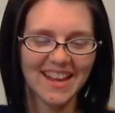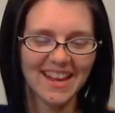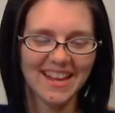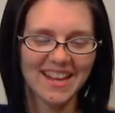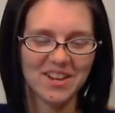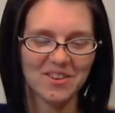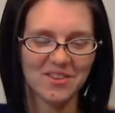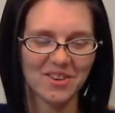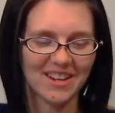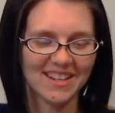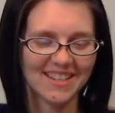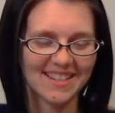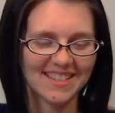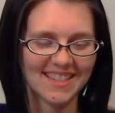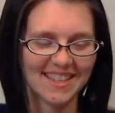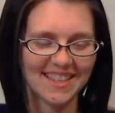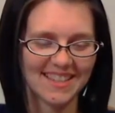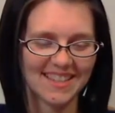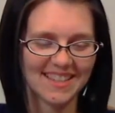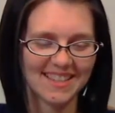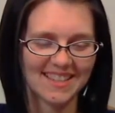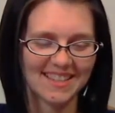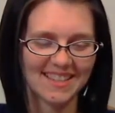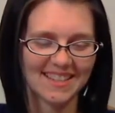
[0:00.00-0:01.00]
anyways,
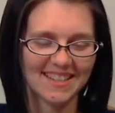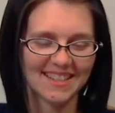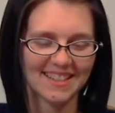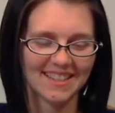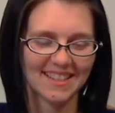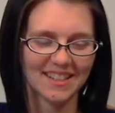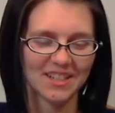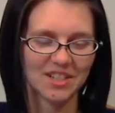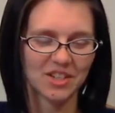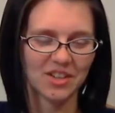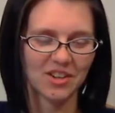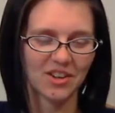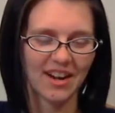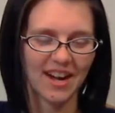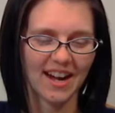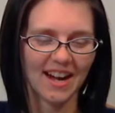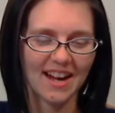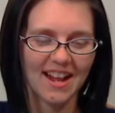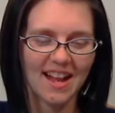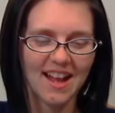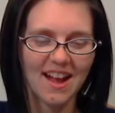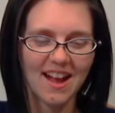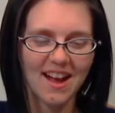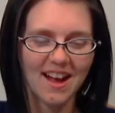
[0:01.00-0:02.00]
that's
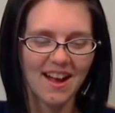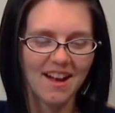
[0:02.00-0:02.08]
great.